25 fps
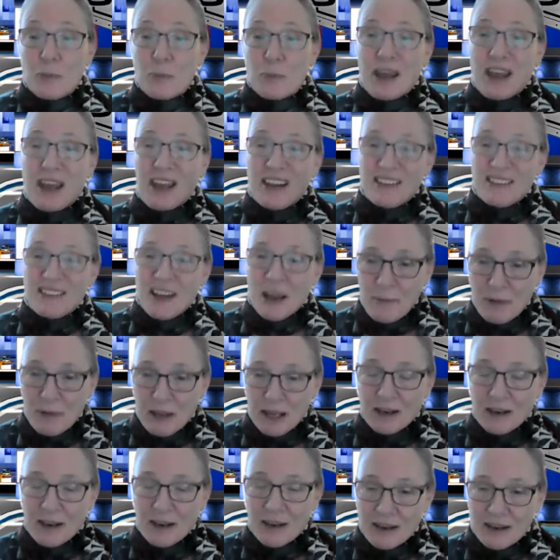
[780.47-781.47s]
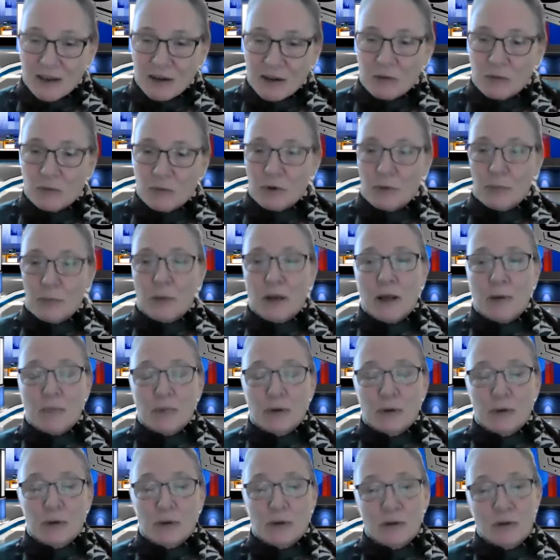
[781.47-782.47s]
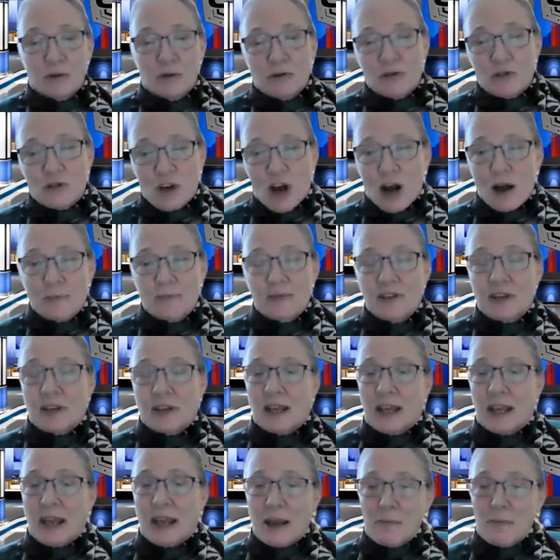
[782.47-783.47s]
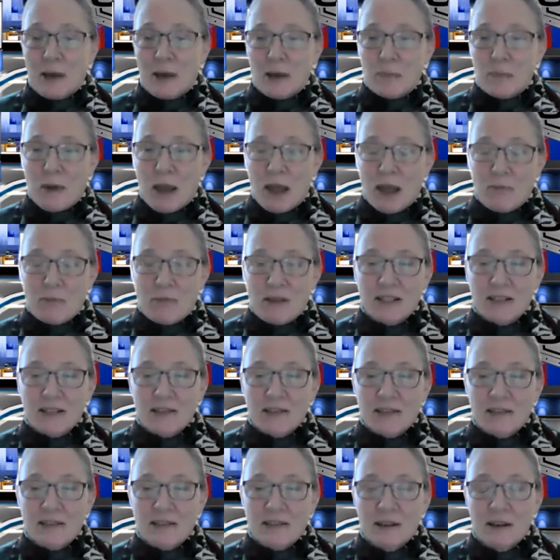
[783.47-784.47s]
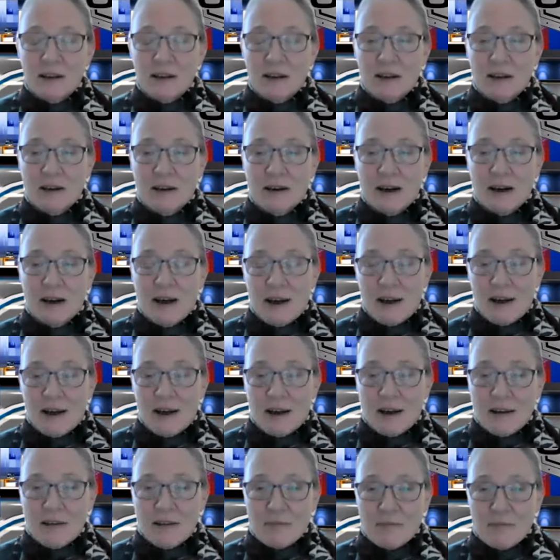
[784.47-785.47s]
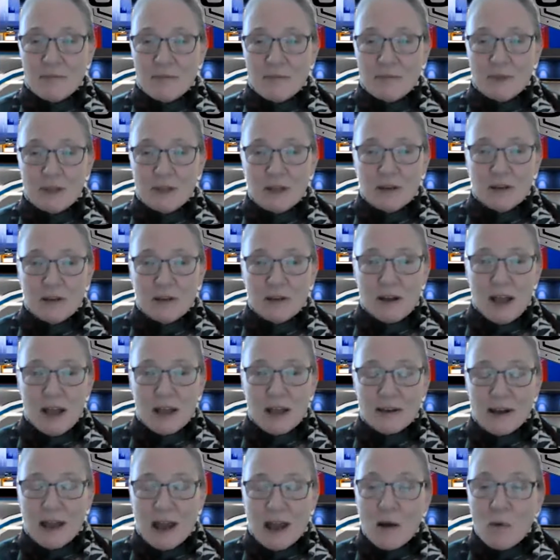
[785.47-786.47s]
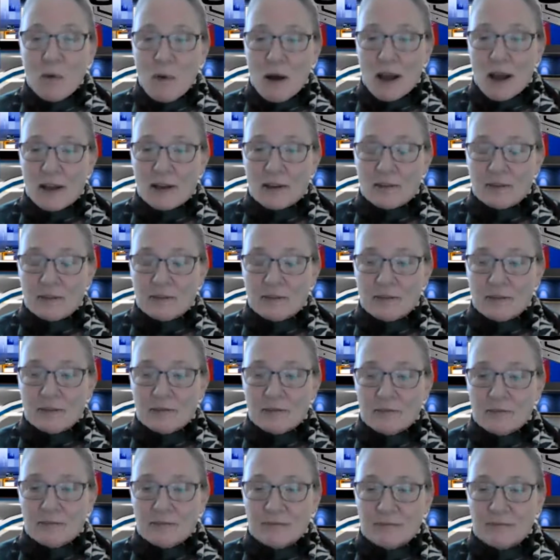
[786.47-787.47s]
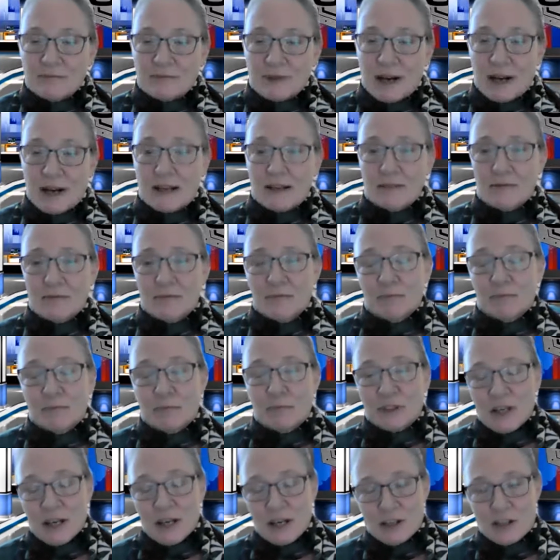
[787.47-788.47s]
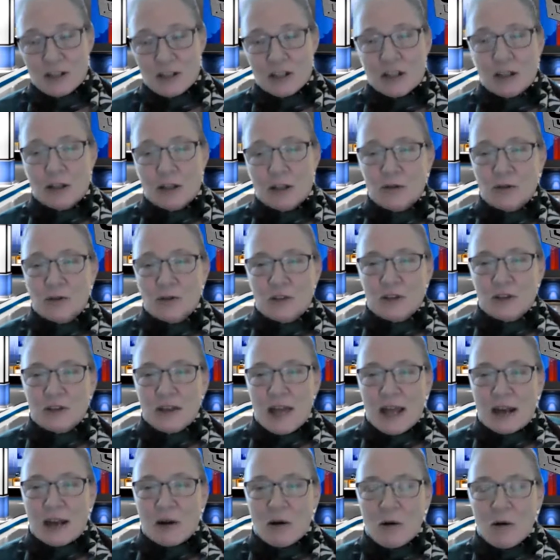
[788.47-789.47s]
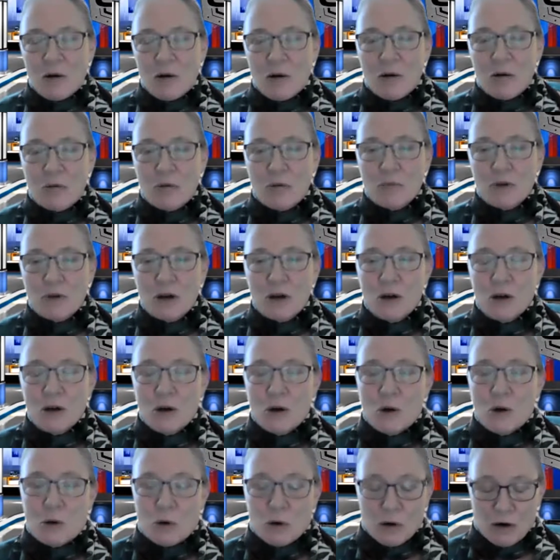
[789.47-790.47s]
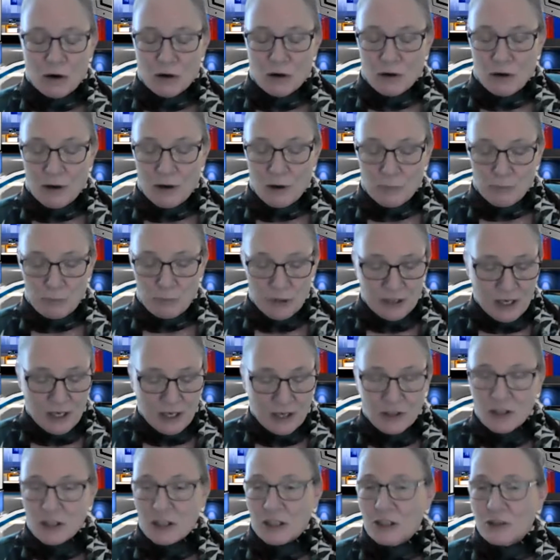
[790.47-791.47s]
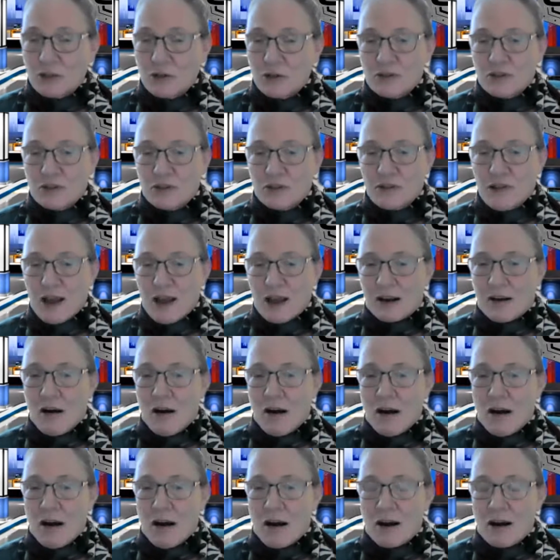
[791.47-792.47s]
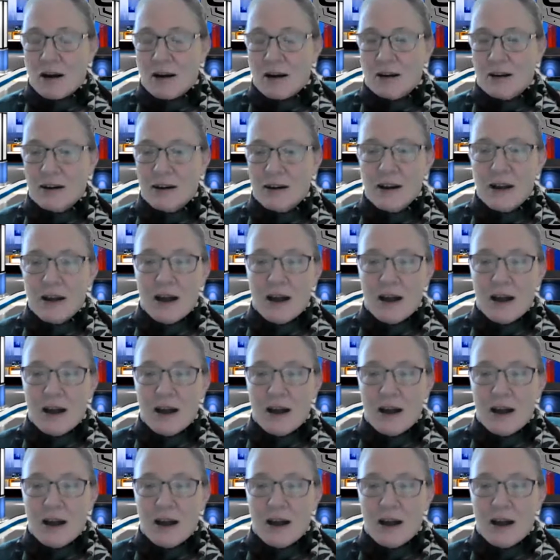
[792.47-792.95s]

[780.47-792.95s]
with a pandemic where people lose jobs, they can't make payments. And now what? Right? Potentially losing that home, or potentially losing that car,